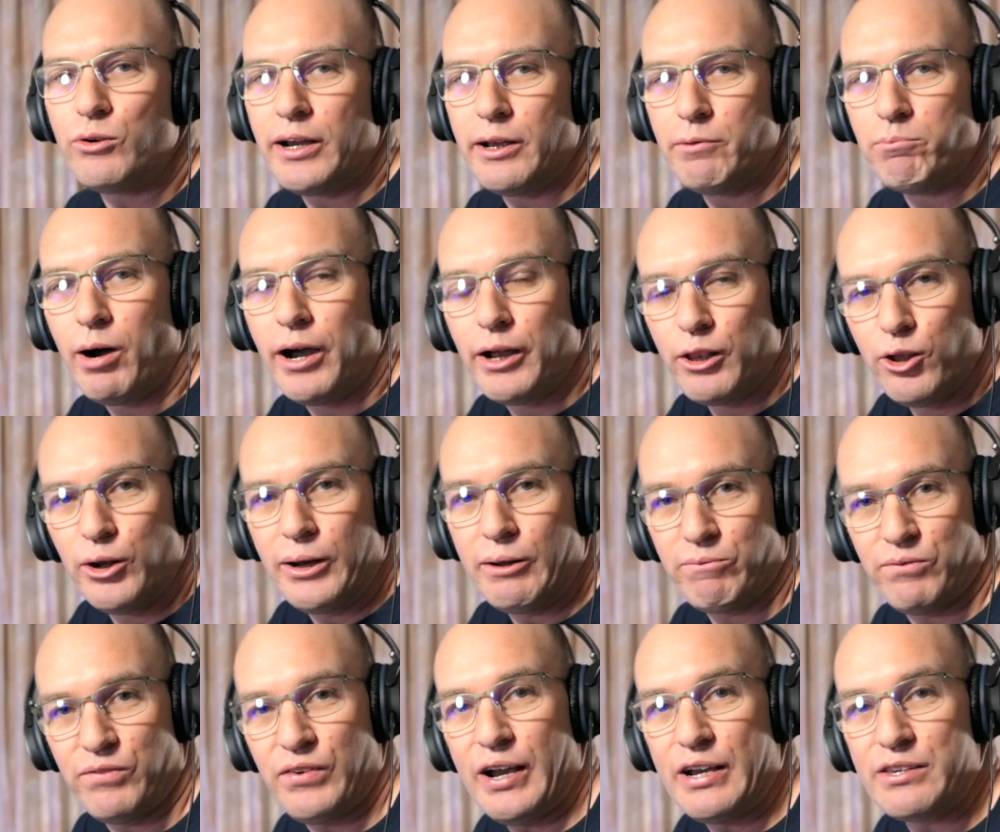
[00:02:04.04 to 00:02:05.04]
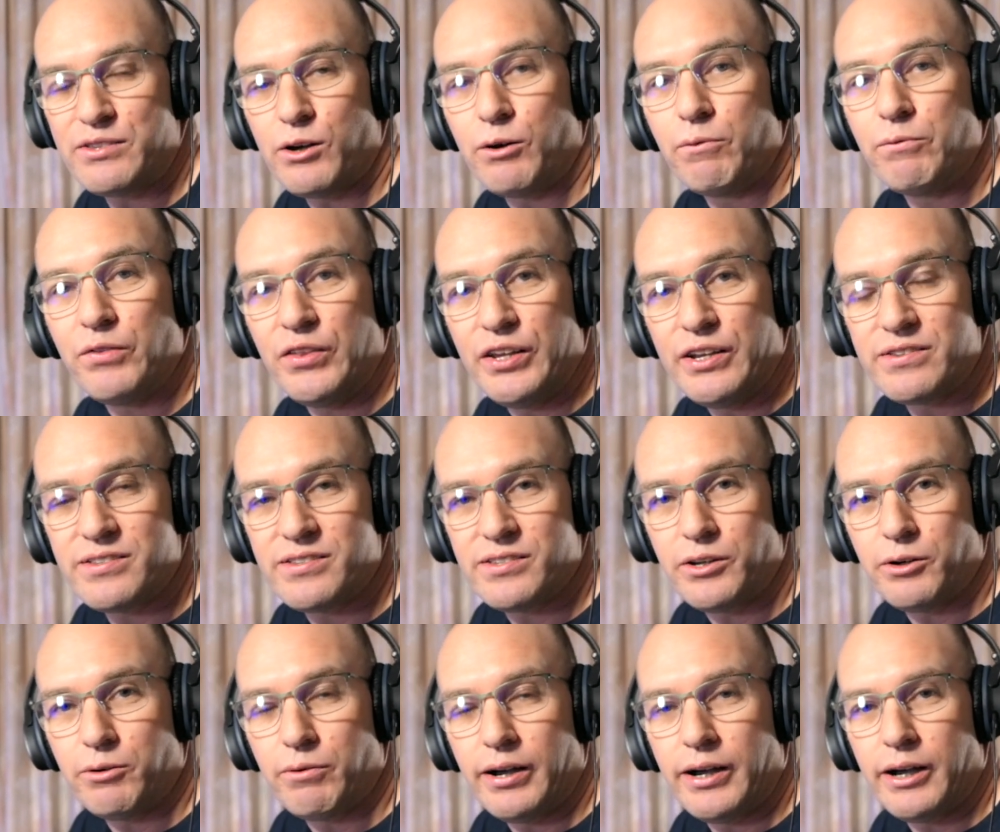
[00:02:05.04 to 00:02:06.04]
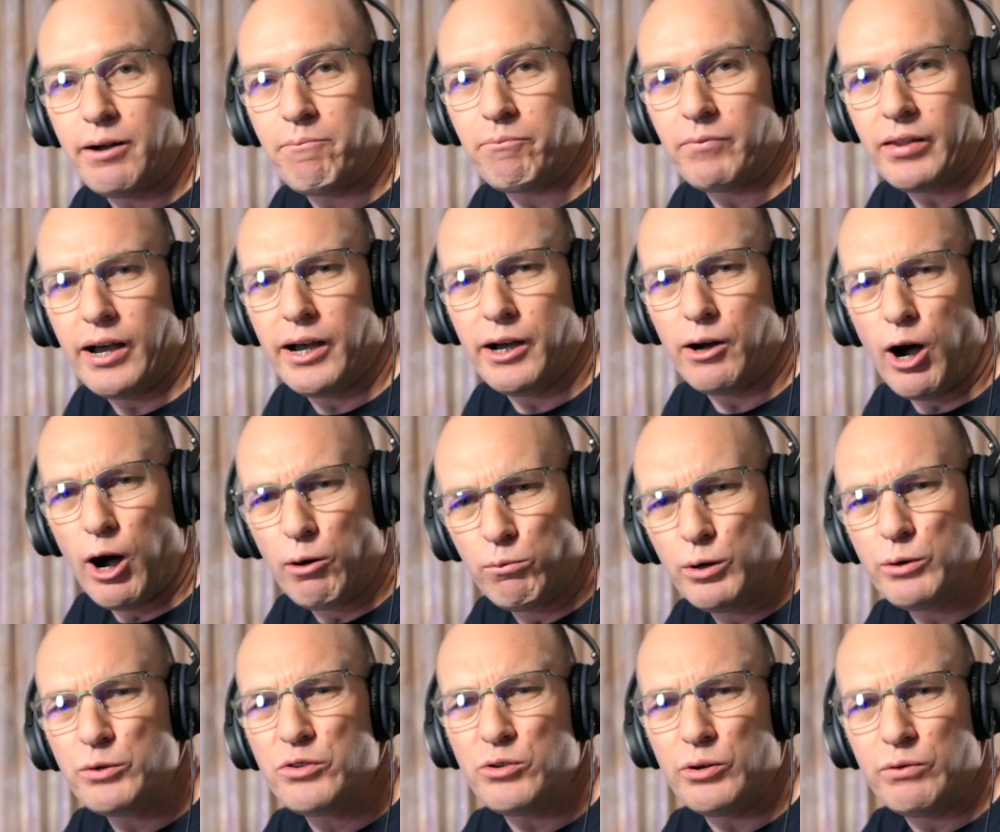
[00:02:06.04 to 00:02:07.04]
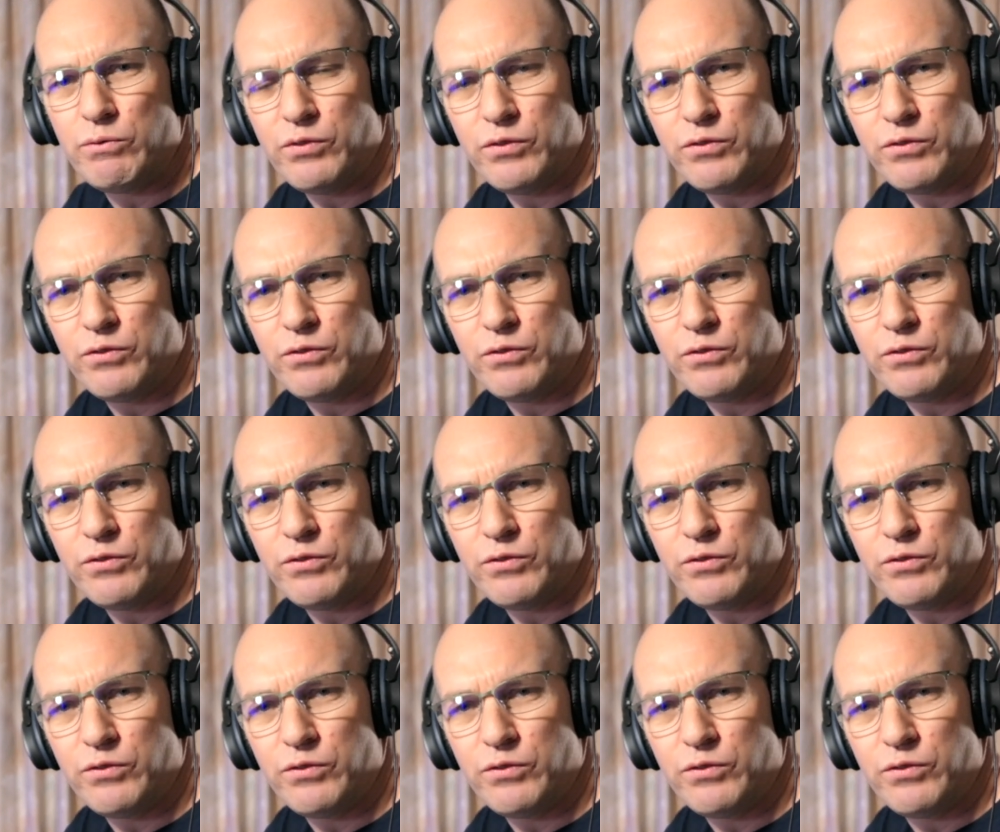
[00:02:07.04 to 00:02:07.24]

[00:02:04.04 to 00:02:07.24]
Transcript: in my learning phase of this. So I will do